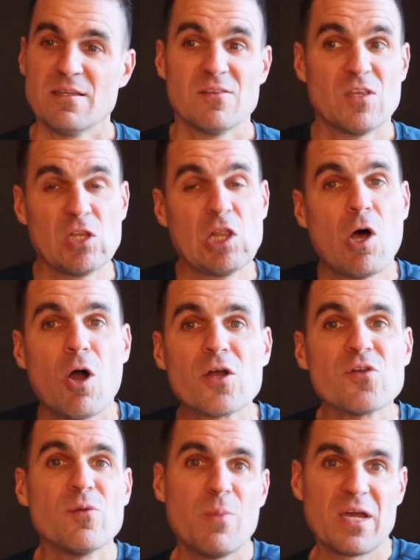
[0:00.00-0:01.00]
the
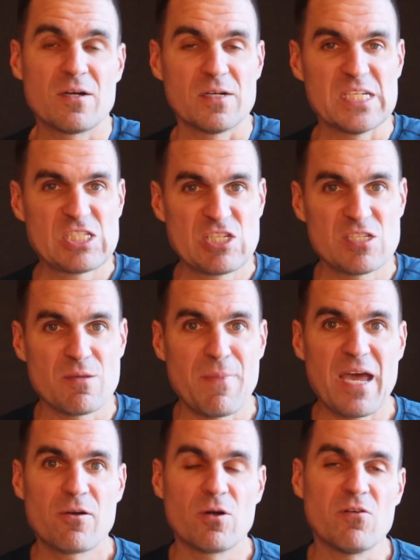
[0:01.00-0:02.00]
longer the better. It's just a
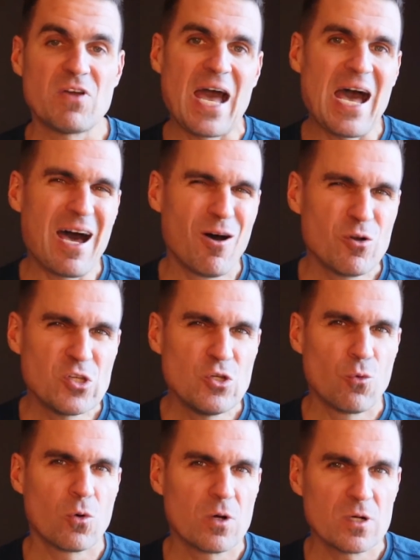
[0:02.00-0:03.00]
matter of how
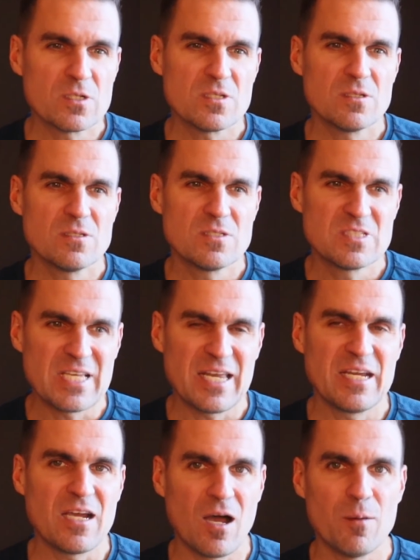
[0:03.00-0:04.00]
you're
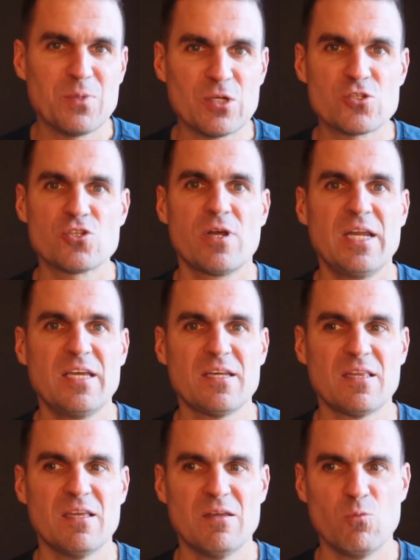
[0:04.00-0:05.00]
setting up your
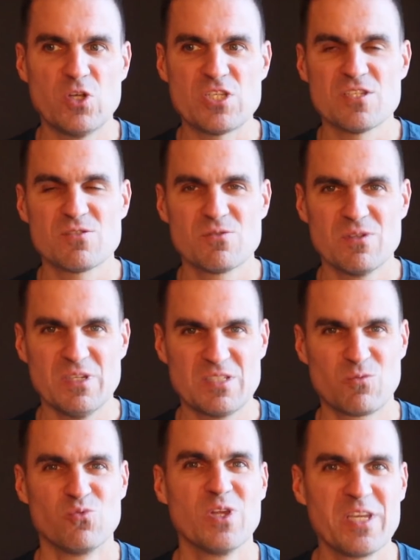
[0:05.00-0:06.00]
training, which
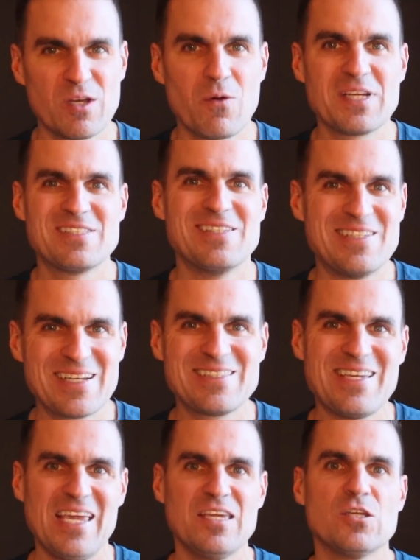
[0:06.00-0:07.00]
is really going to
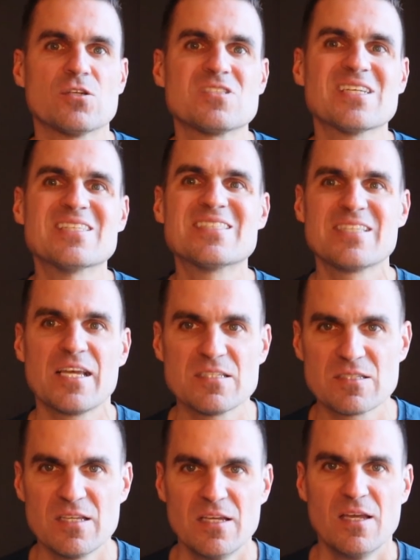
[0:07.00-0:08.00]
dictate your
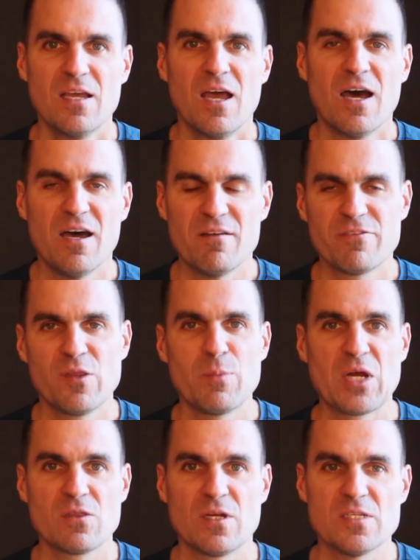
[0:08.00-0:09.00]
success for the
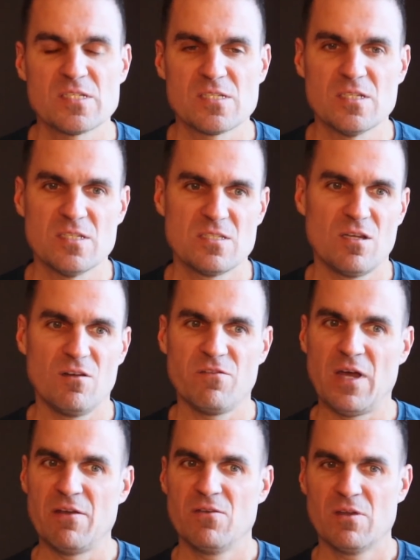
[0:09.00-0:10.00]
marathon distance itself.
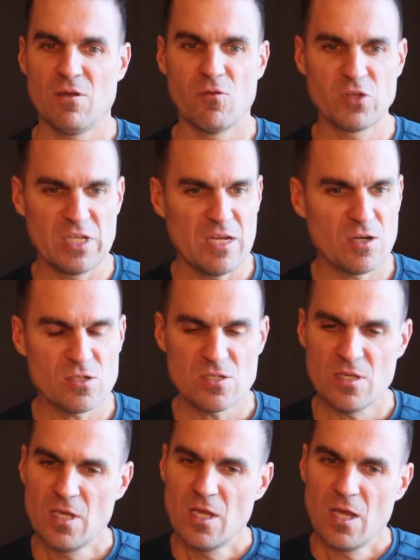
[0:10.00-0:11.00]
Over the years,
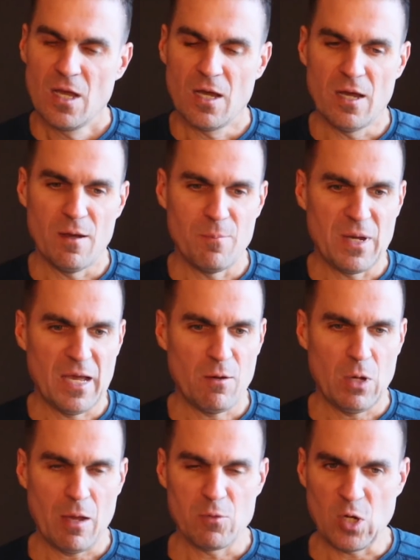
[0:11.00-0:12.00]

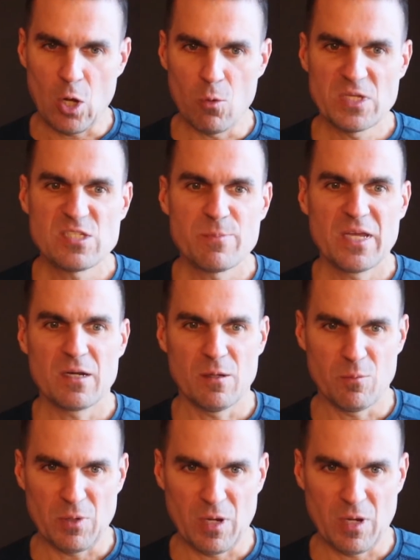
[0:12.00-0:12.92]
I would always spend